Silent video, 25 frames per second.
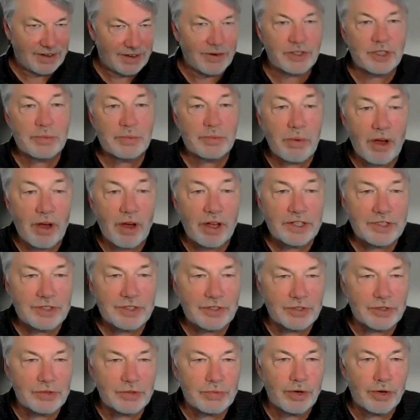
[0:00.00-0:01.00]
or
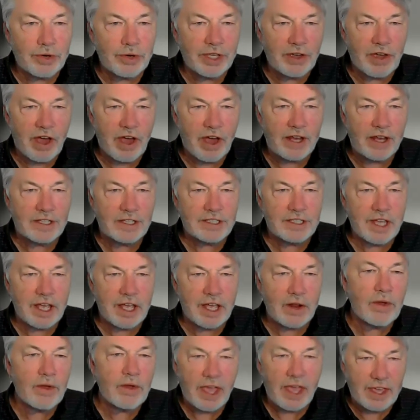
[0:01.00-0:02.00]
sponsors where you kind of
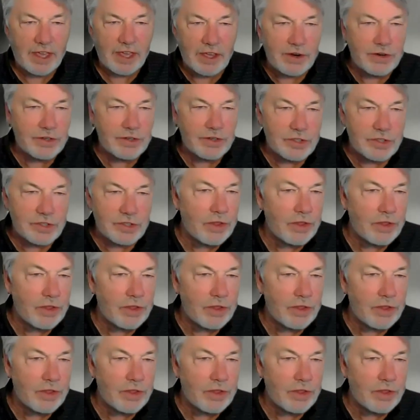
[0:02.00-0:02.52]
said okay here's